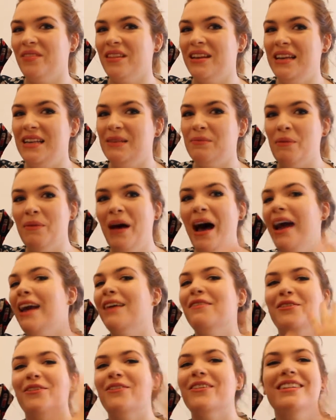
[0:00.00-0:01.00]
Lee's mum,
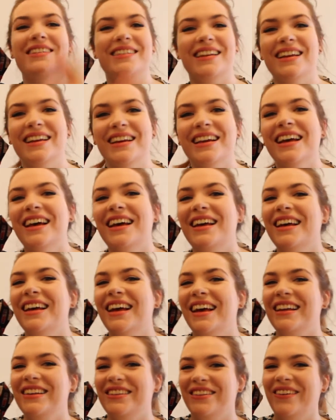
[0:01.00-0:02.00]
hi if you're watching,
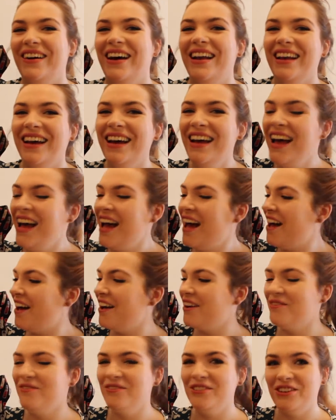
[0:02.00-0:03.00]
Joanna,
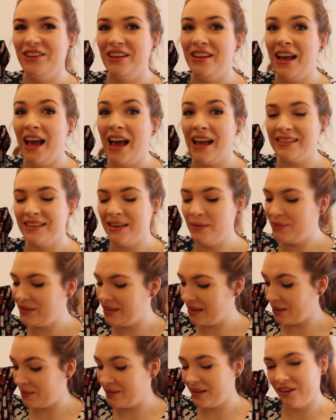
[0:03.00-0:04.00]
she has a
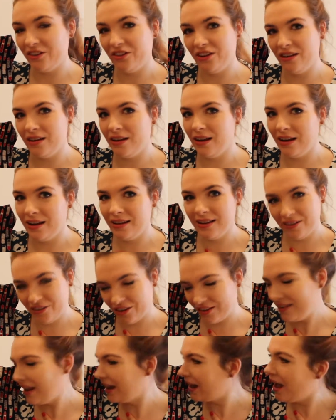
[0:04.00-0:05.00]
lipstick obsession
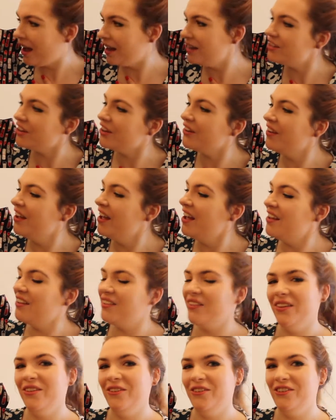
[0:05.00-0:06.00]
just like I do,
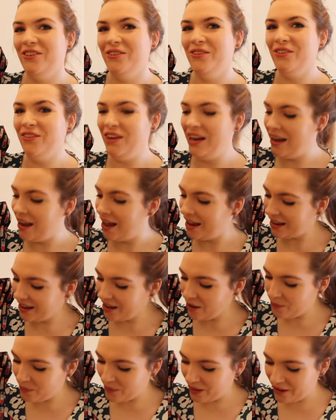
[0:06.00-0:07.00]
so I thought she would really like
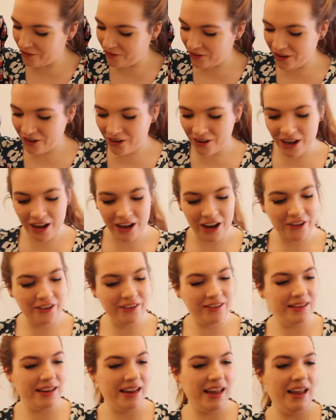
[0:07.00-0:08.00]
it. But if you look
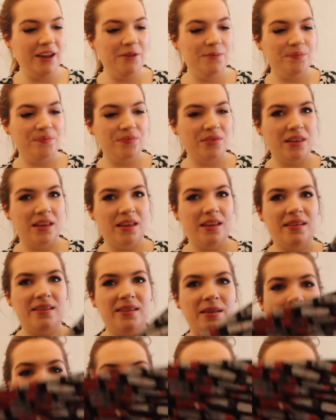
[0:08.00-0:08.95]
closely, some